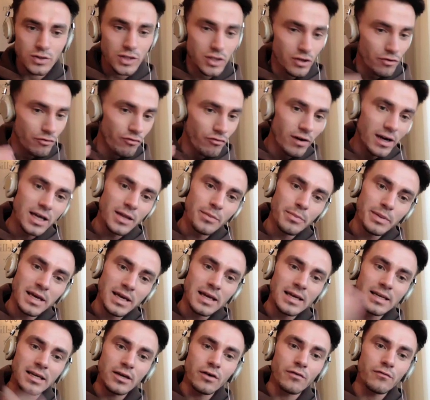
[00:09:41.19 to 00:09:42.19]
So right at the
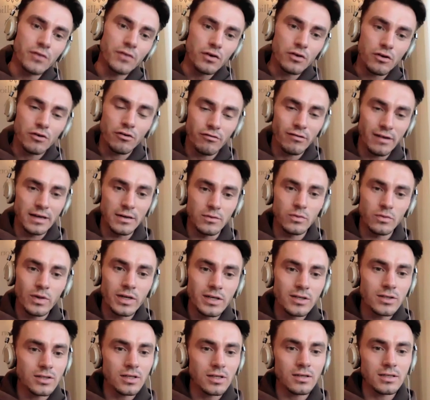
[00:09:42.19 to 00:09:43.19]
beginning of your career,
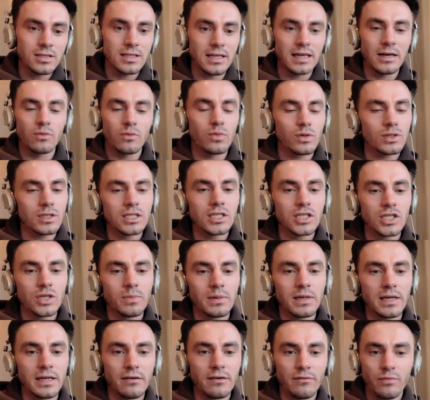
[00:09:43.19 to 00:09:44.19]
when you started out, what did you
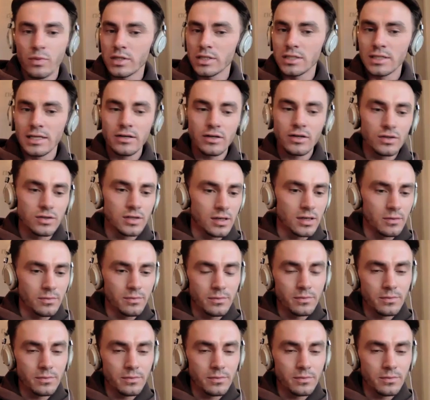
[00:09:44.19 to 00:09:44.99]
believe, which now you don't?